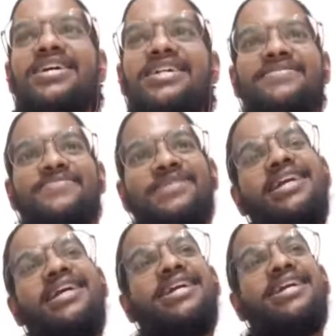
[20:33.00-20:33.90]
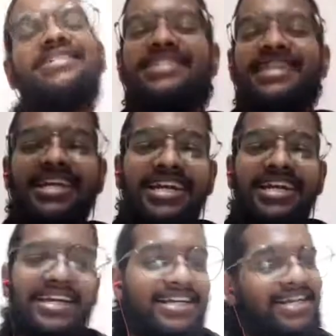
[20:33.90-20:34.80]
Okay, like initially,
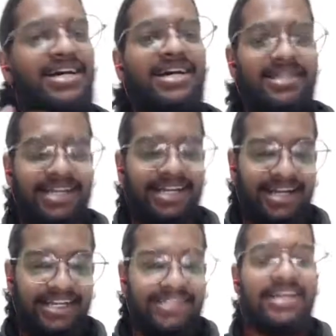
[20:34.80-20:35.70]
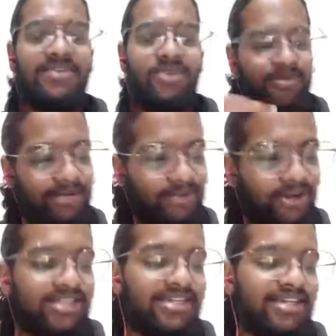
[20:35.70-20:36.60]
like they didn't understand what
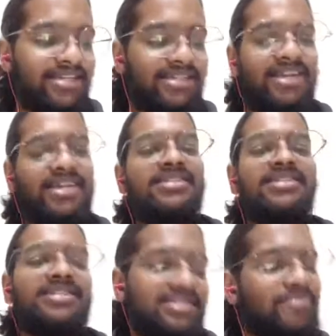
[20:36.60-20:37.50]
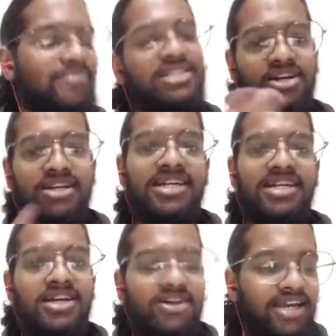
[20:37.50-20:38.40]
beatboxing is, and they simply thought,
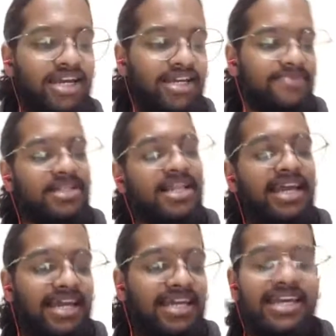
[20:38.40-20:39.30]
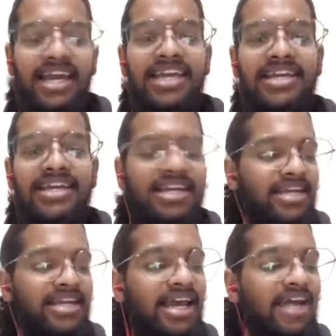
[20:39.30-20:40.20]
okay, like I
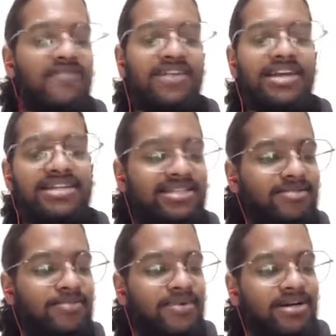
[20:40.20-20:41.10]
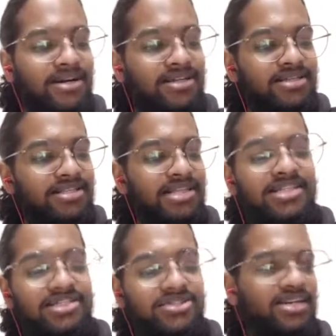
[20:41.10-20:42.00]
like have like this
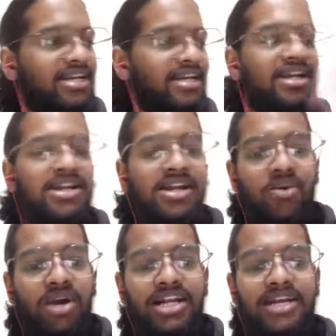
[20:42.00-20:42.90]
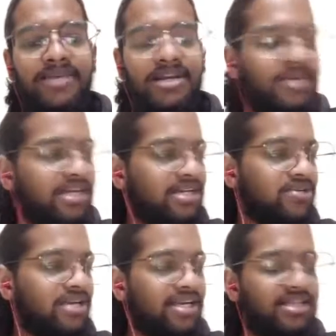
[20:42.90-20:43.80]
seasons. Okay, like one time I'll be
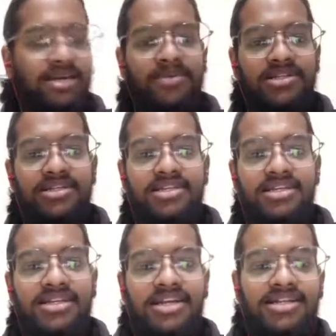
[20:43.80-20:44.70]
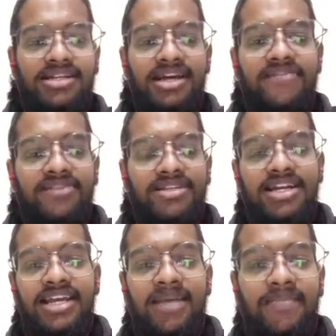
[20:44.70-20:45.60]
into like some other thing, and after
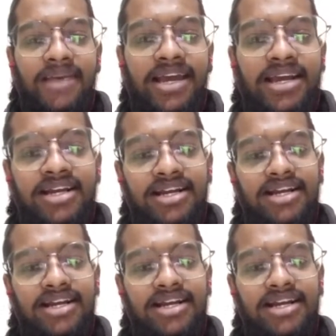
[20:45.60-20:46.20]
that I come back.